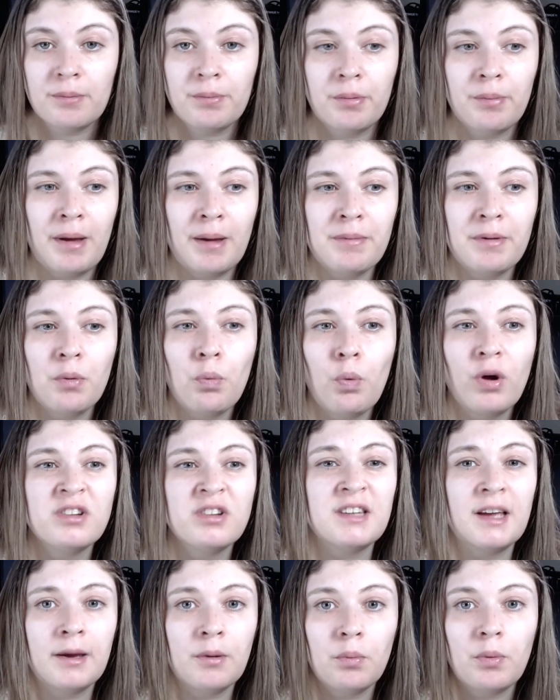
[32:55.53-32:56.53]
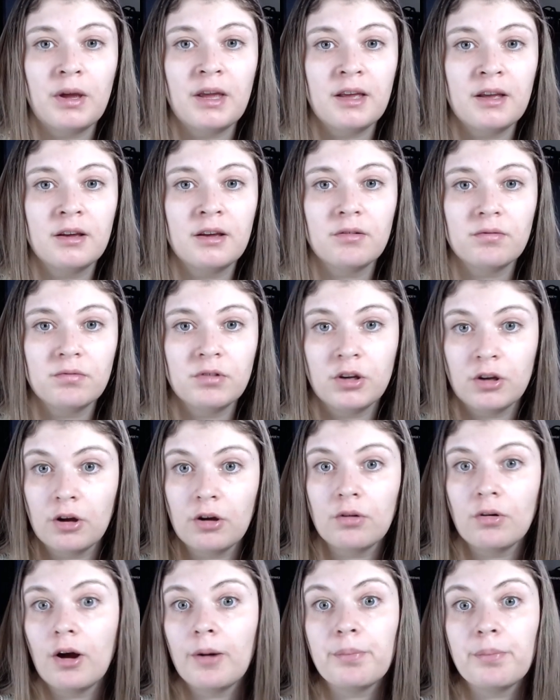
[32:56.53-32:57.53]
But maybe one day a week, you
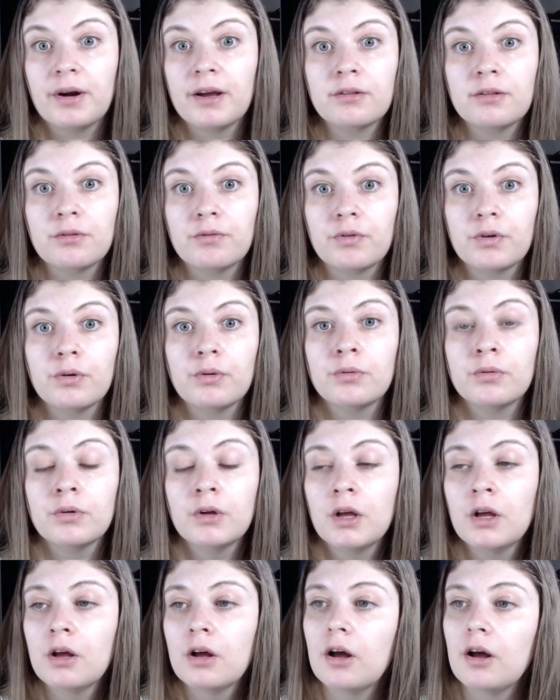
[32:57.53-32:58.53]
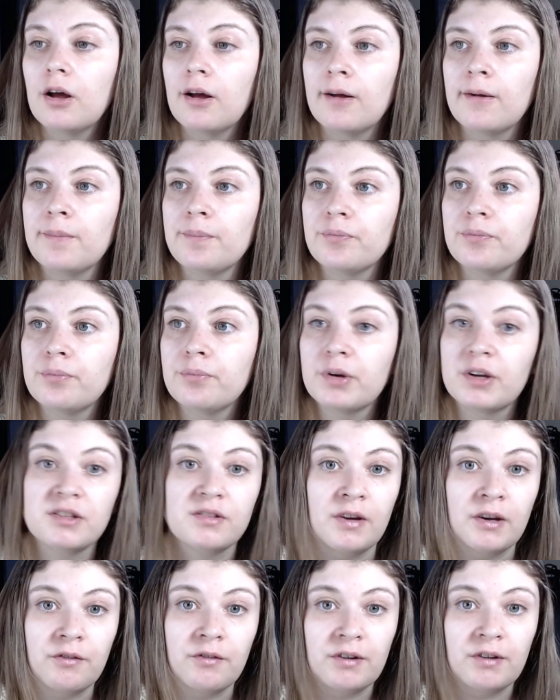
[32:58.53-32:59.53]
know, I break the rule um, because
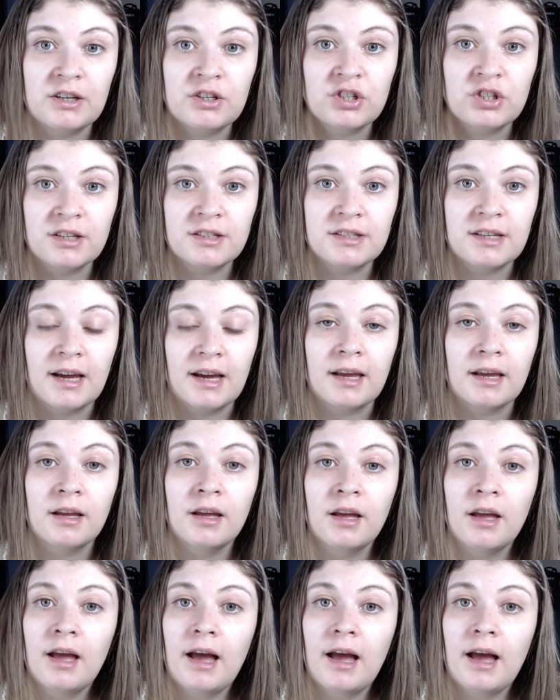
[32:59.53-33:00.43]
I've had a really shit day.